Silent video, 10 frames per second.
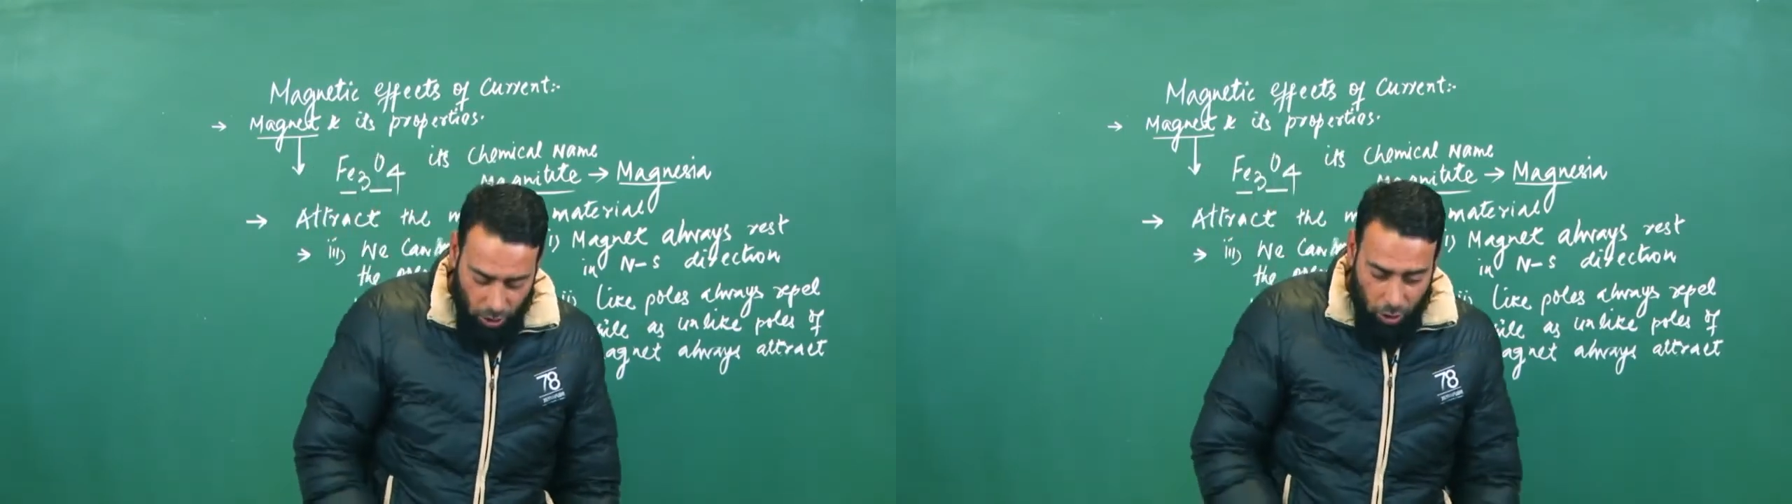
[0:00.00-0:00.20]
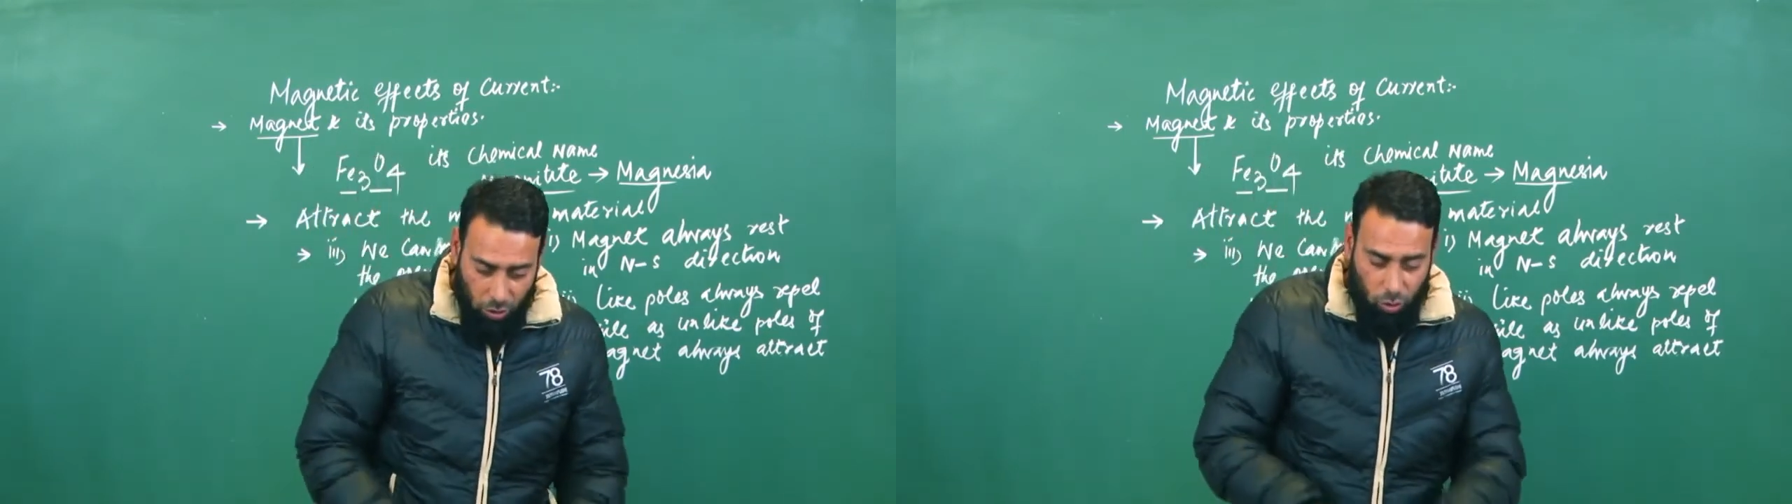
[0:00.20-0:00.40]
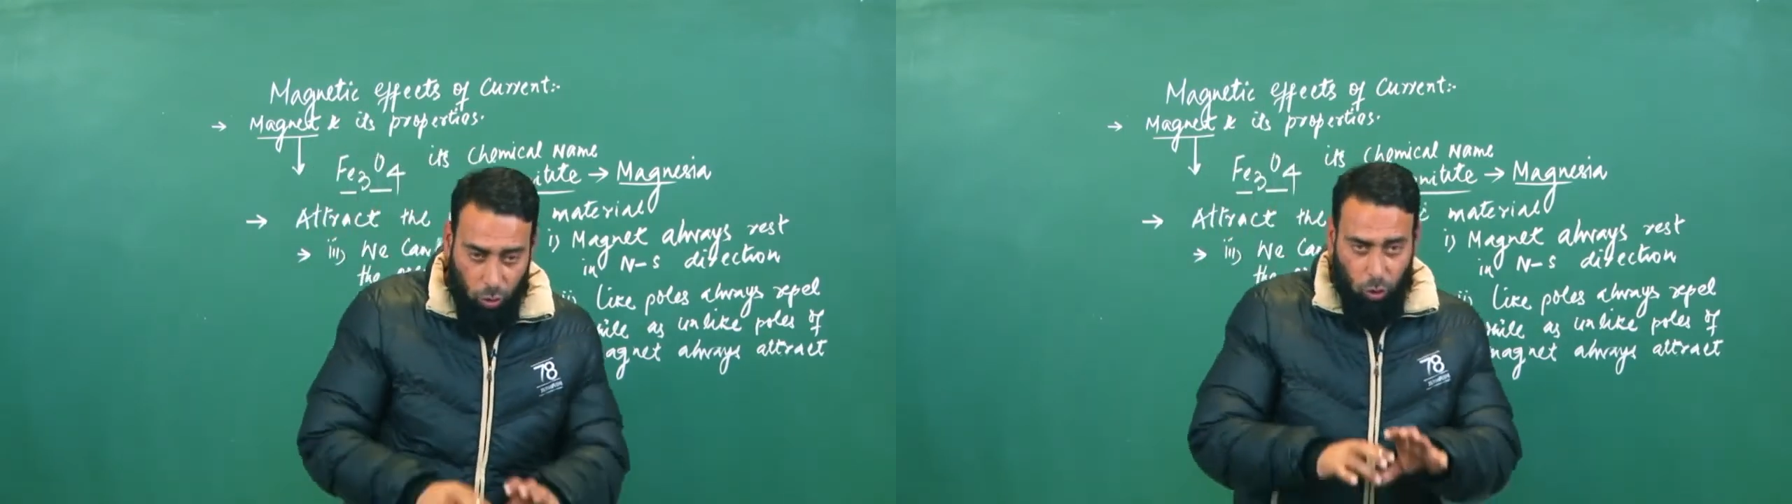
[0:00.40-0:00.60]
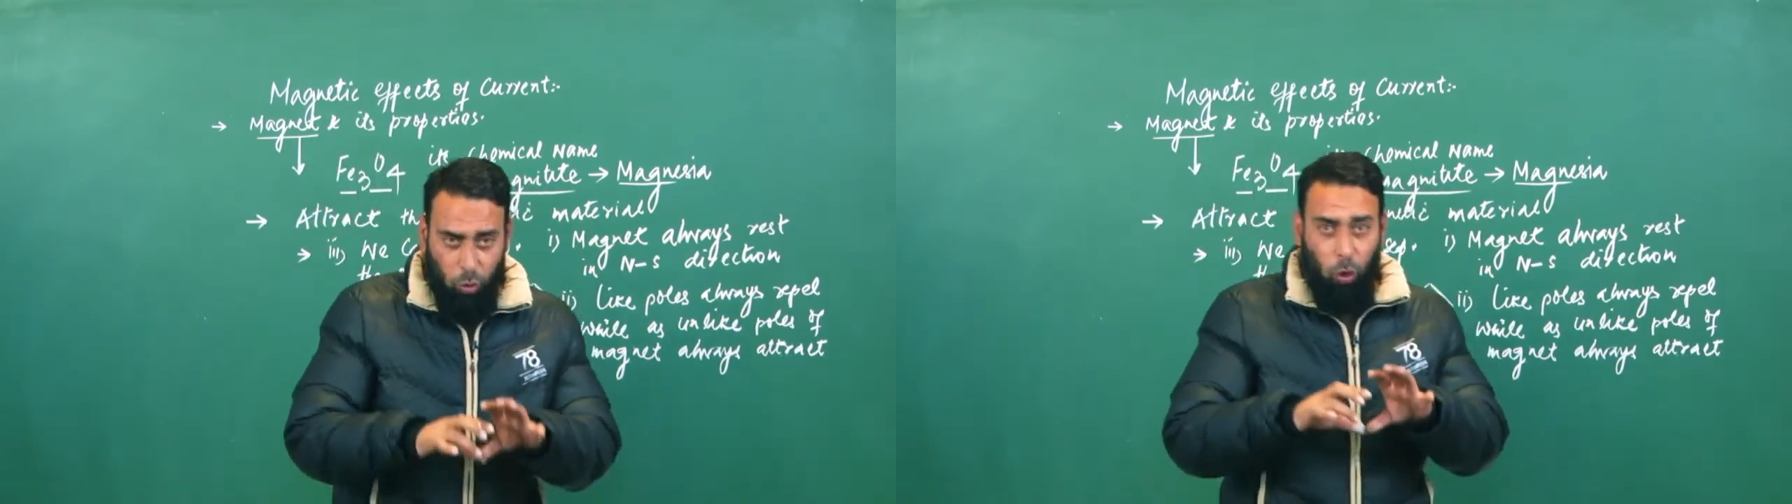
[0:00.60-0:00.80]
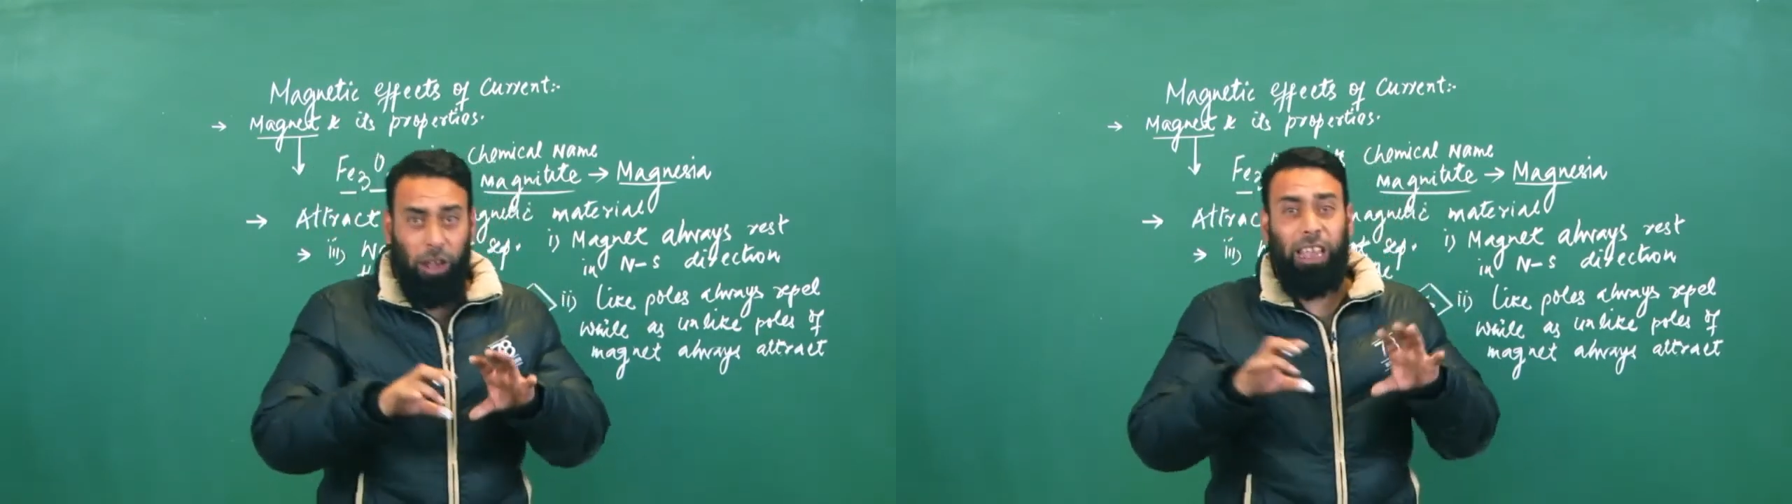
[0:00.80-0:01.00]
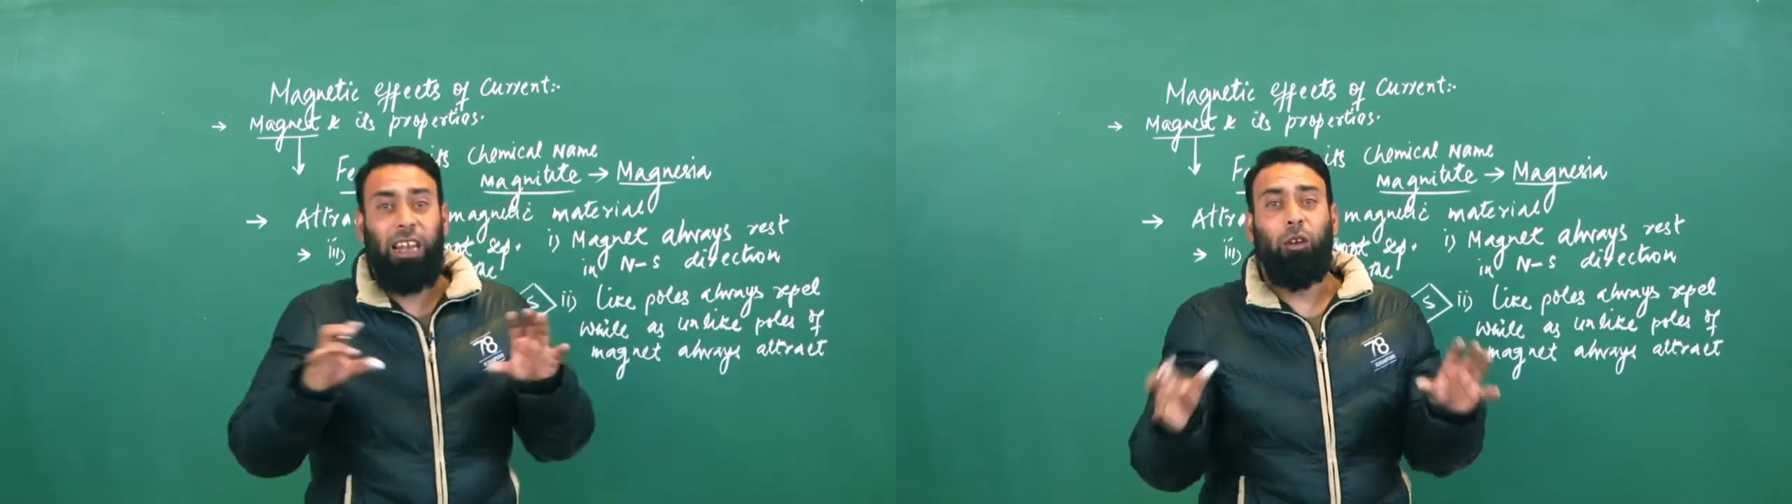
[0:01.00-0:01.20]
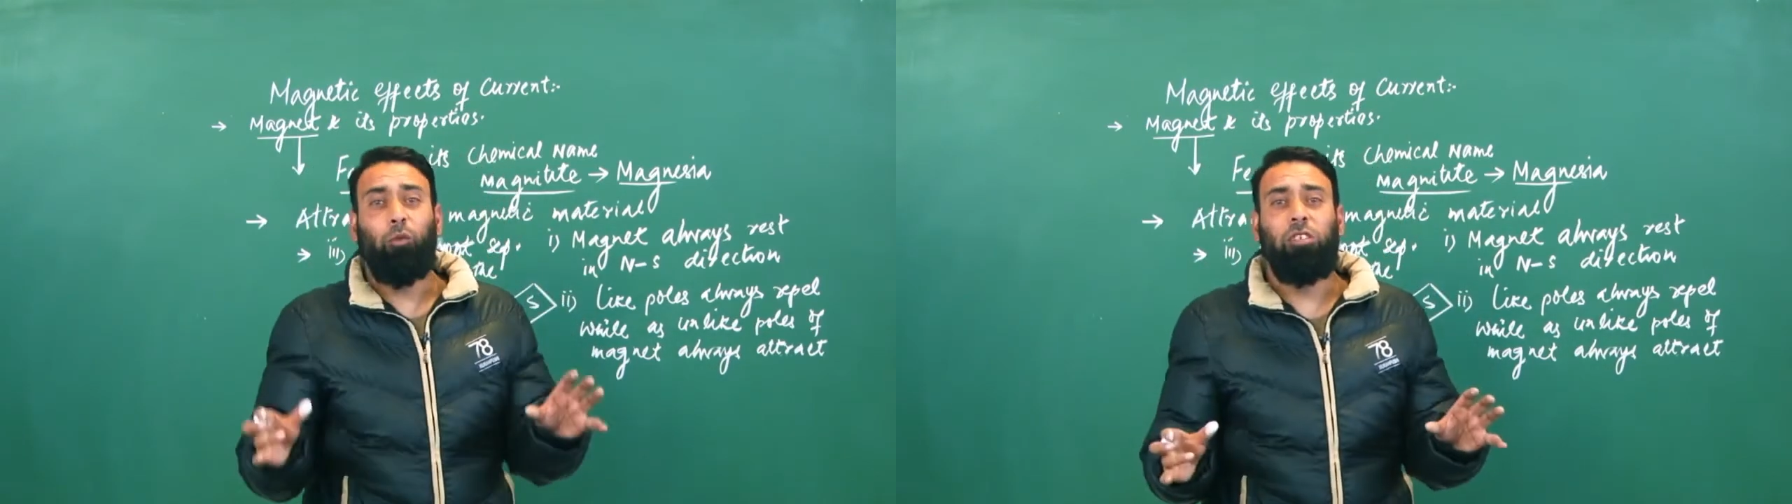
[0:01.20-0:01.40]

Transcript: So why cannot we